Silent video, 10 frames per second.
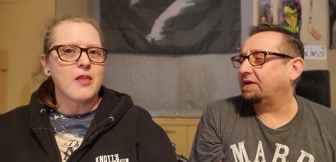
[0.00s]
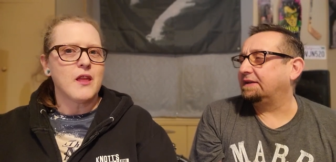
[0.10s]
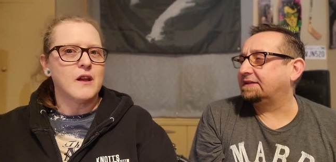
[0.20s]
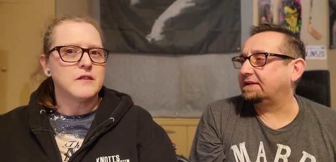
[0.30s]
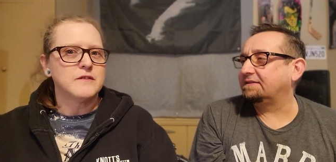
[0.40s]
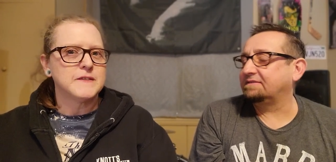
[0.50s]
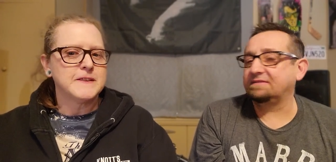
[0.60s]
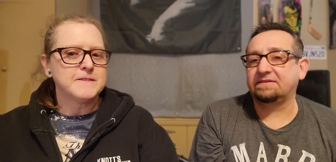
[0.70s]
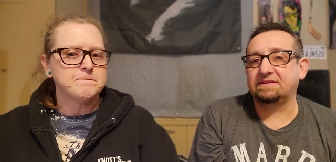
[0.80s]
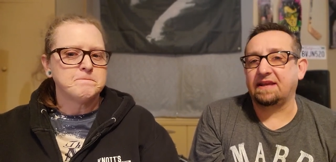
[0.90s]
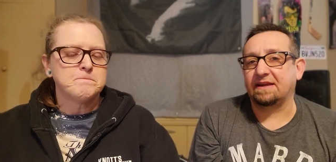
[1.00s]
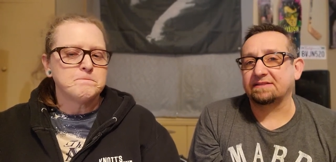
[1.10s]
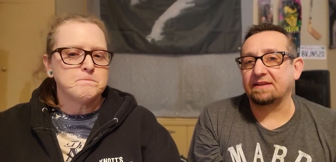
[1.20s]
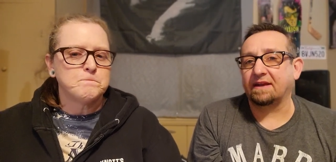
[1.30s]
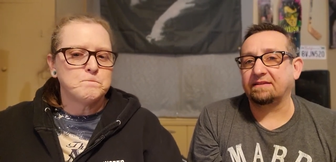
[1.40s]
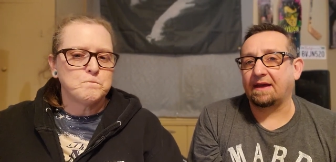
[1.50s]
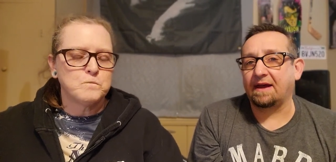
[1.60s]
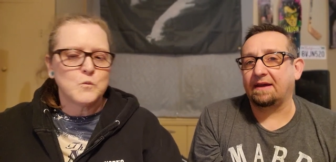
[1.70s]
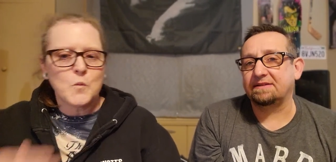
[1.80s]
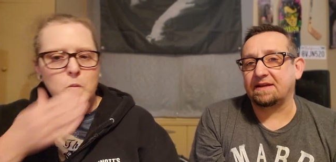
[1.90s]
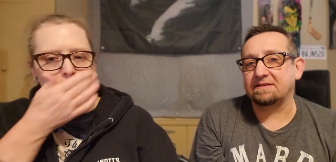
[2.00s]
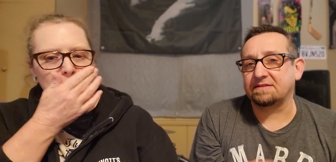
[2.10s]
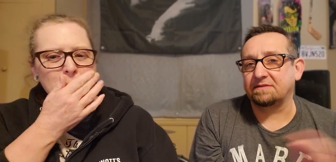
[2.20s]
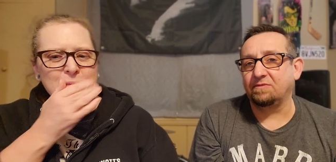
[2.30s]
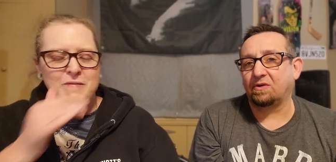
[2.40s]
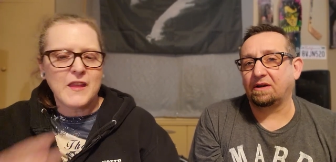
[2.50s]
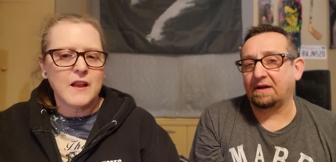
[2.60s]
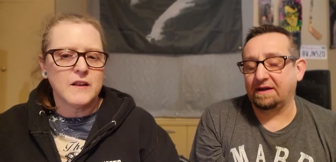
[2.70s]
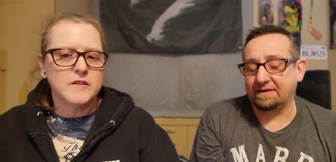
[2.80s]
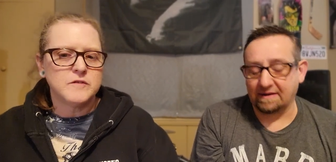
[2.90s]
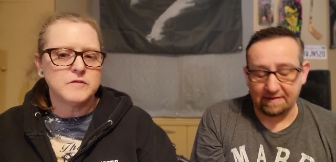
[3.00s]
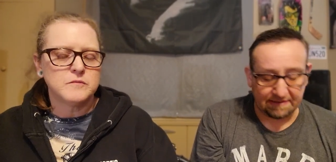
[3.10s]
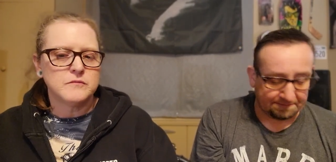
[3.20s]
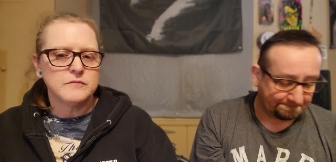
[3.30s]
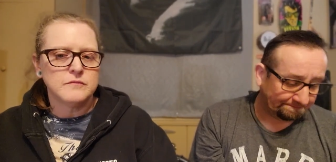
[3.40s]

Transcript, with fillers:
Speaker 1: it didn't taste like that, it tasted more like um,